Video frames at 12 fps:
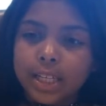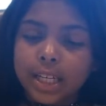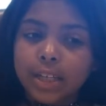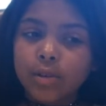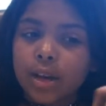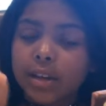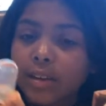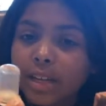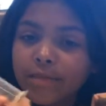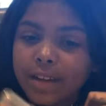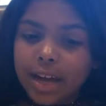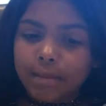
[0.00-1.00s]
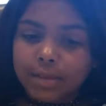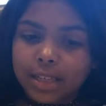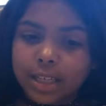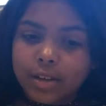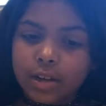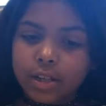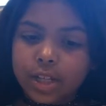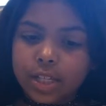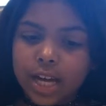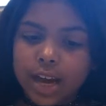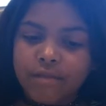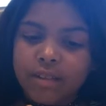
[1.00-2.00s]
You can leave it empty. You could just
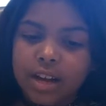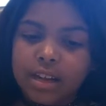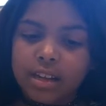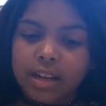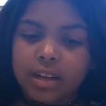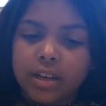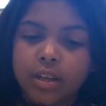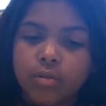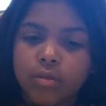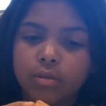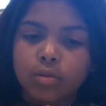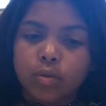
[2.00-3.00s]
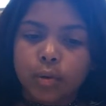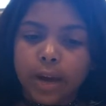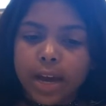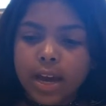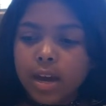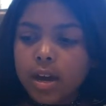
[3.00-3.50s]
have it as like a cute little toy